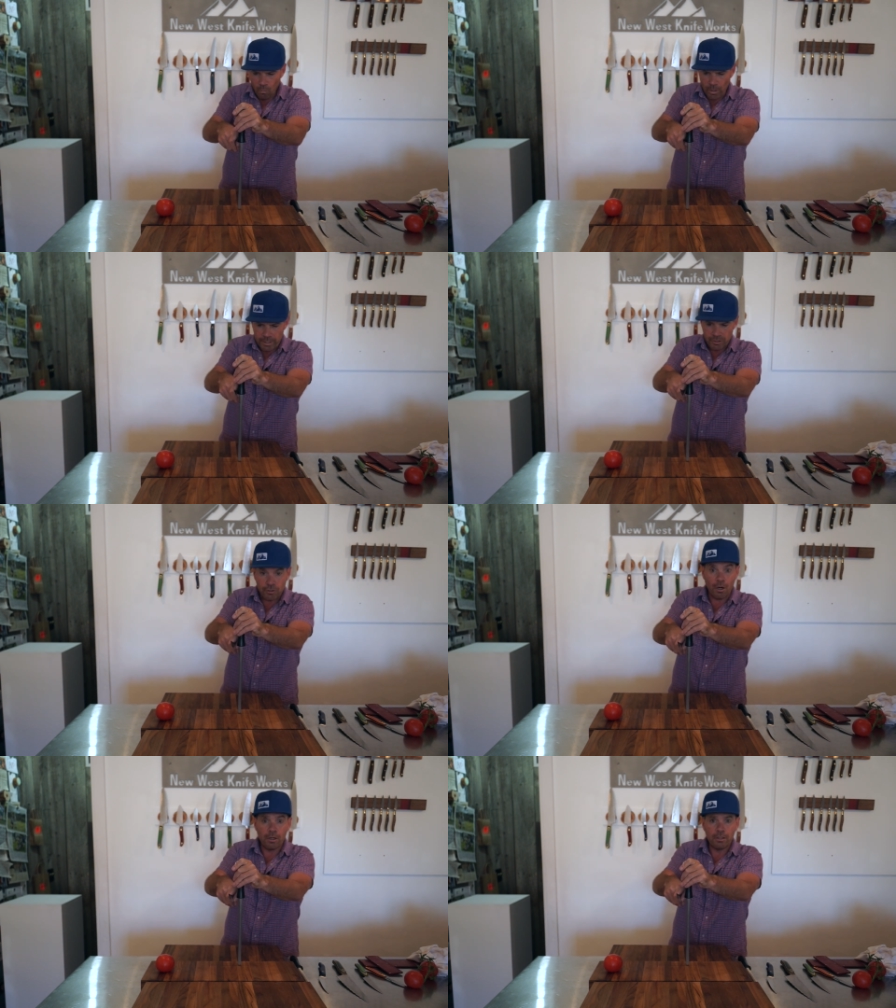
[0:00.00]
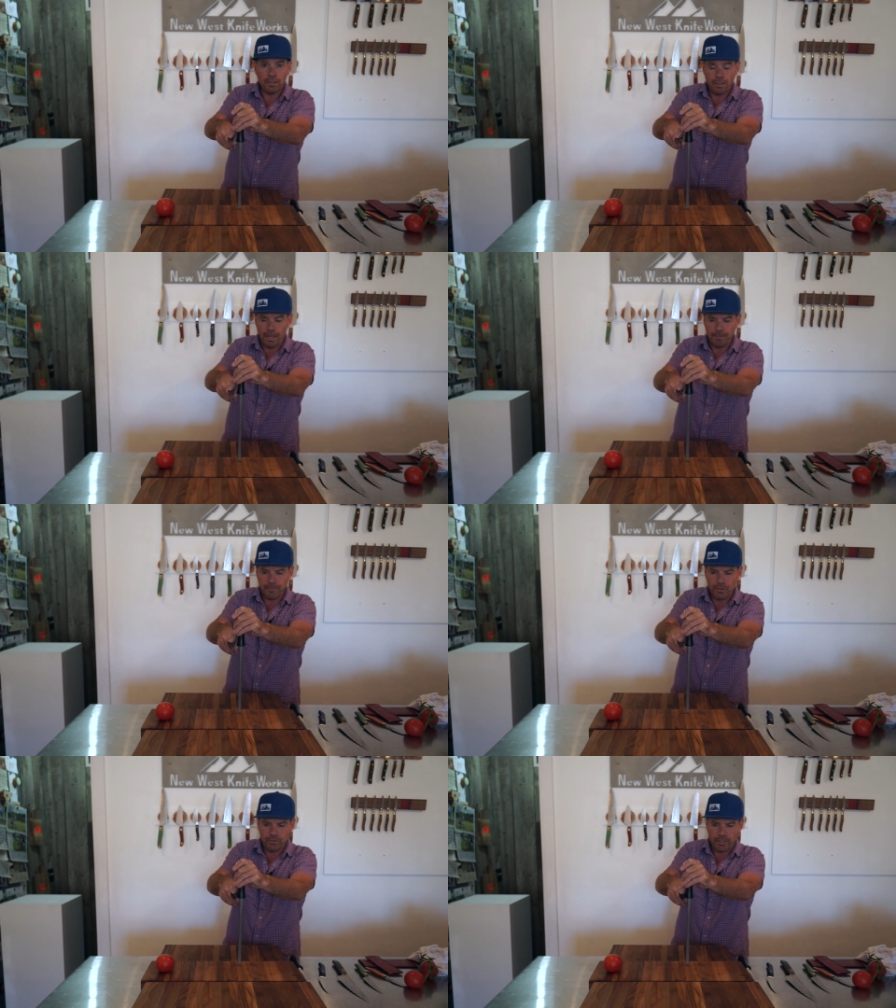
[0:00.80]
When I start,
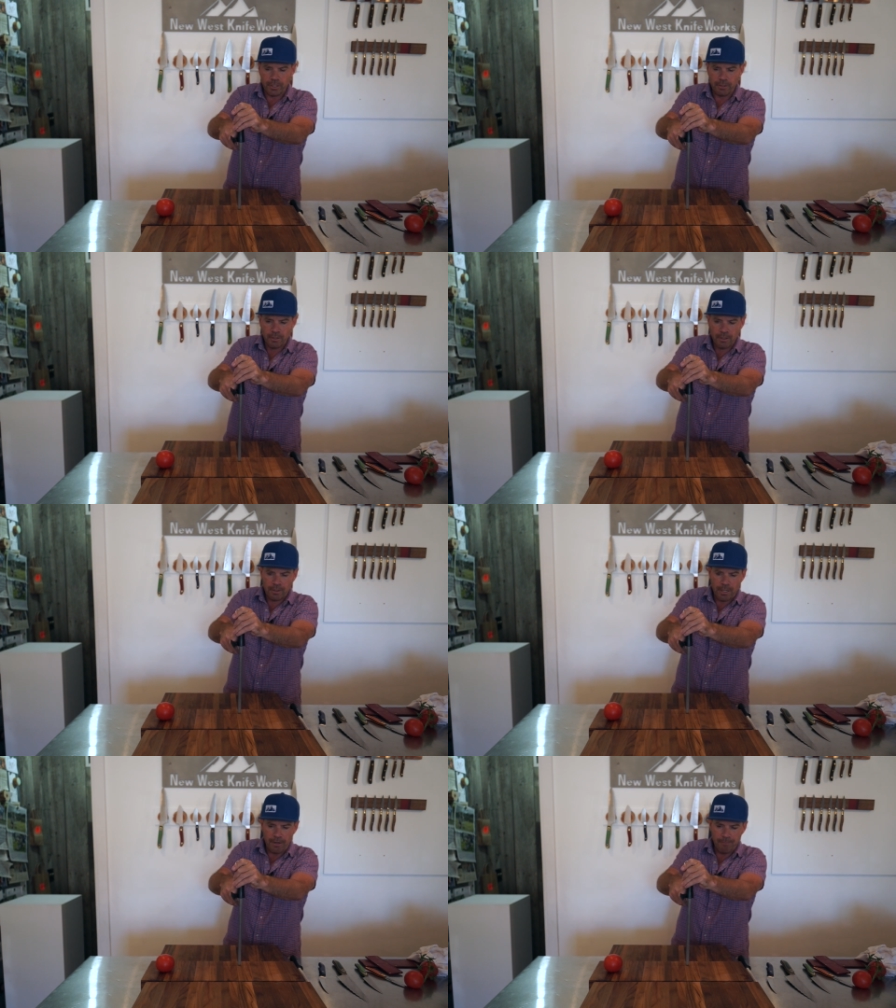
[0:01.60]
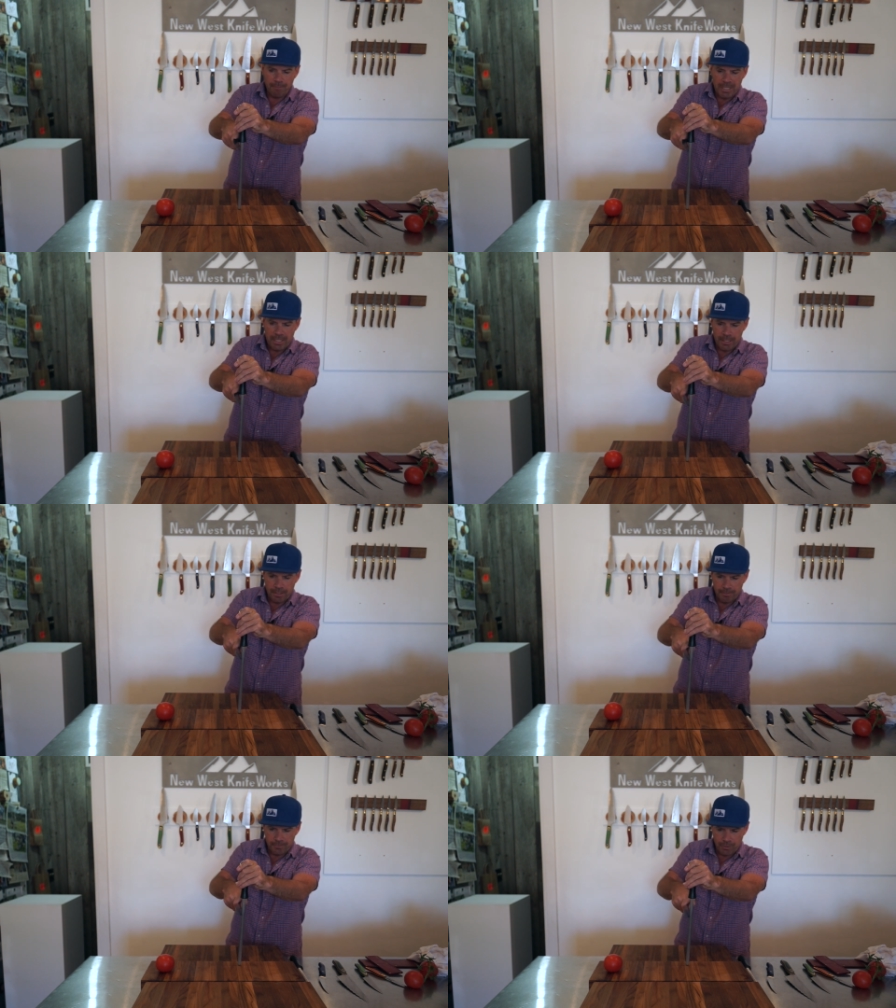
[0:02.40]
I'm using kind of
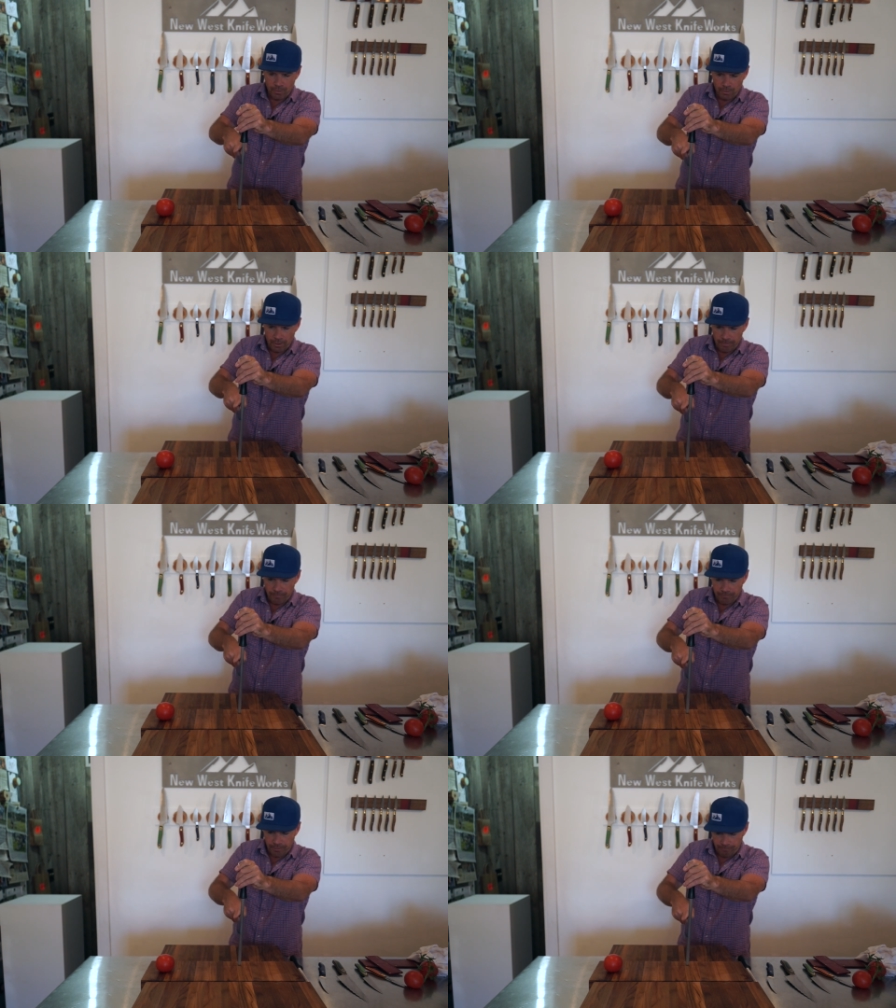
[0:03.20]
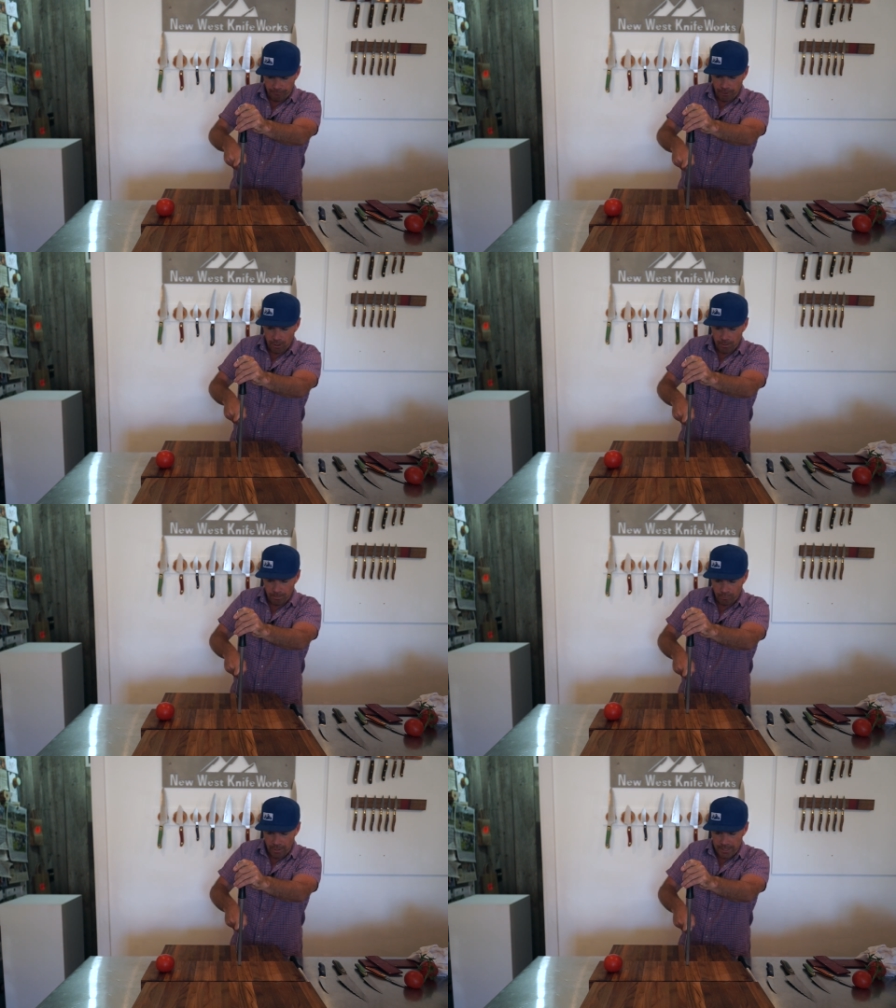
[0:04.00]
medium to
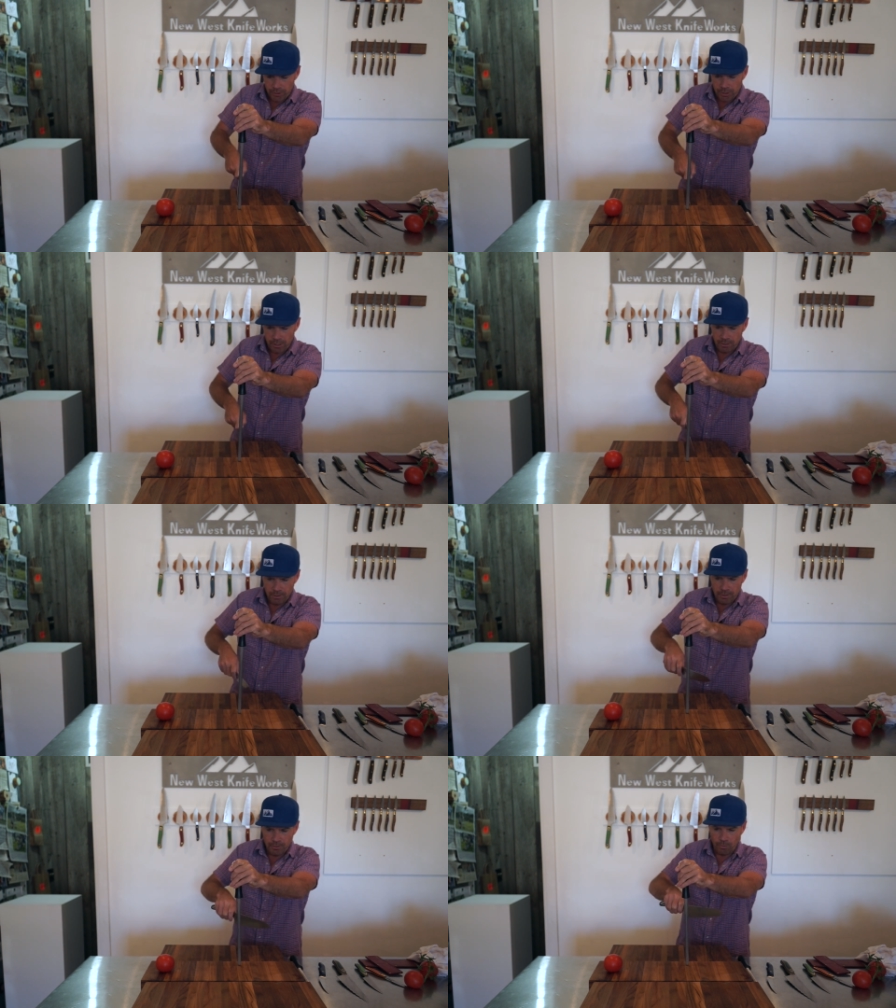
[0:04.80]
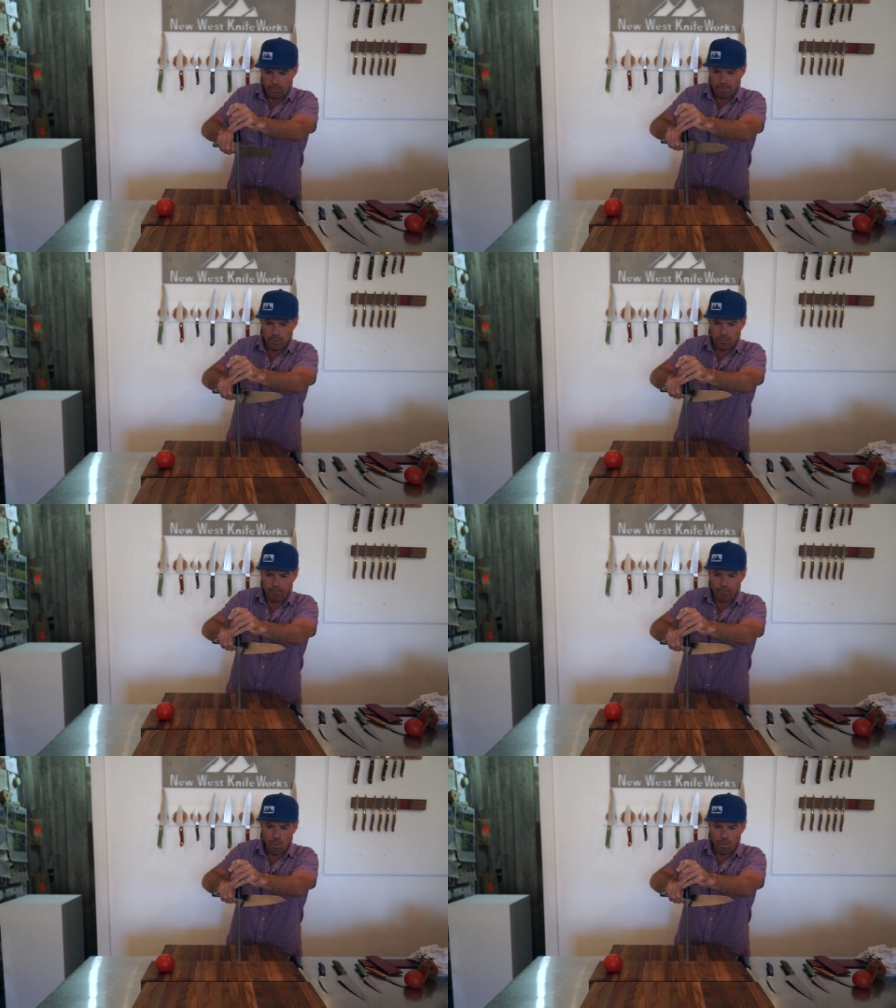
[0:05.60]
firm pressure to
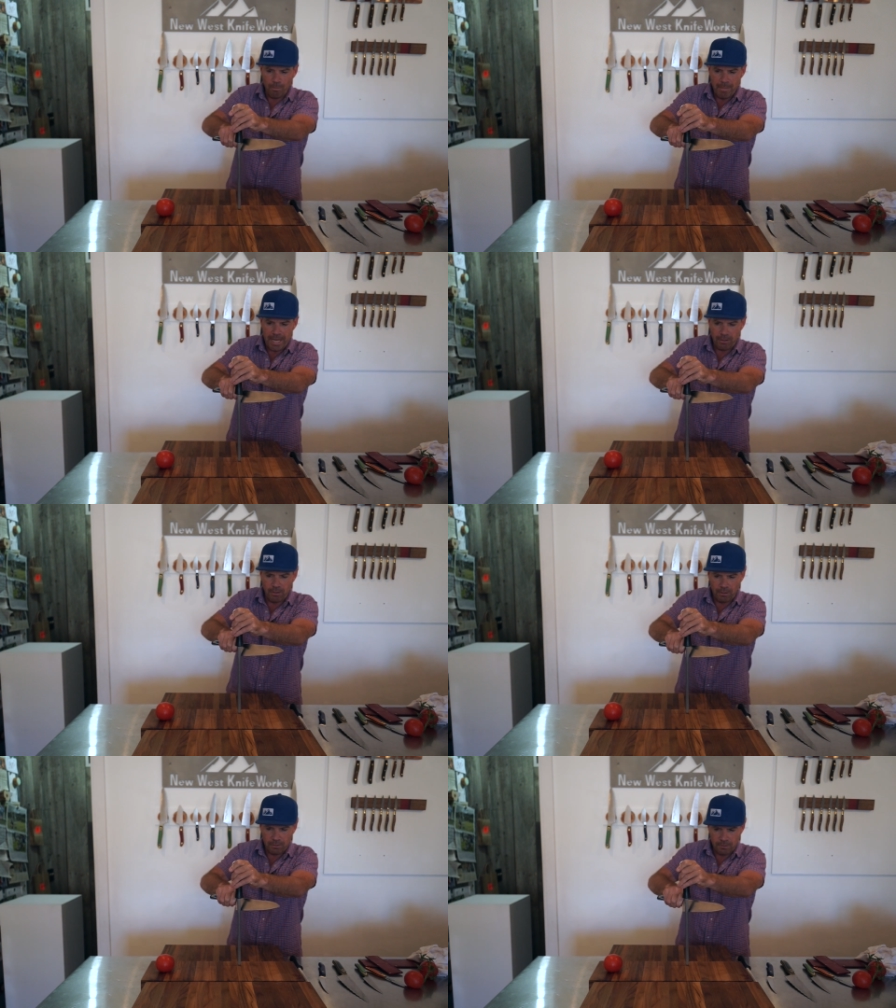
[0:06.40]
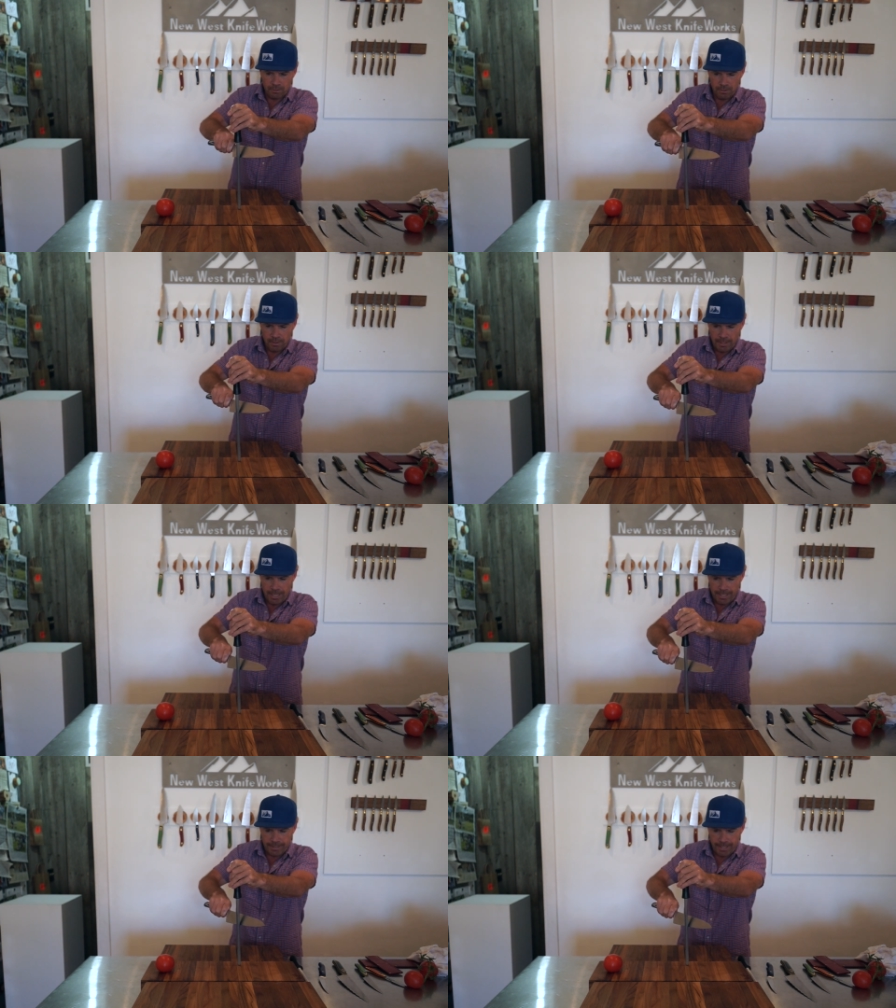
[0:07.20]
remove more metal
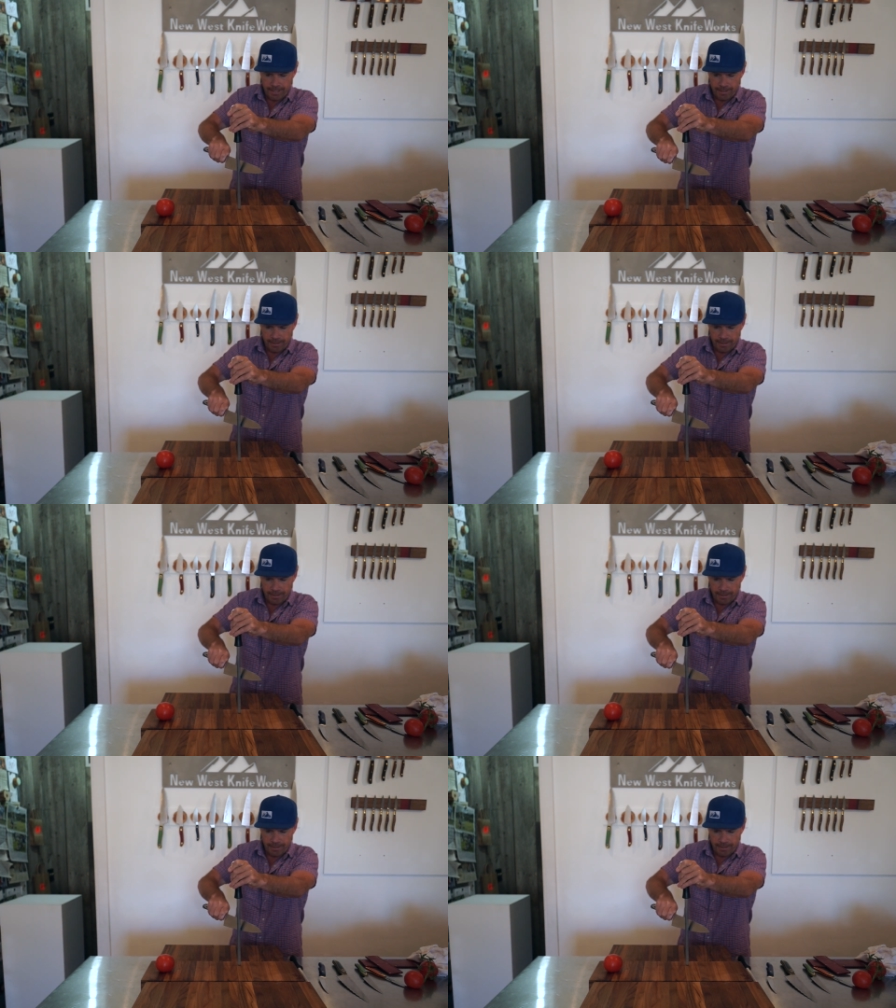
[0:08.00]
and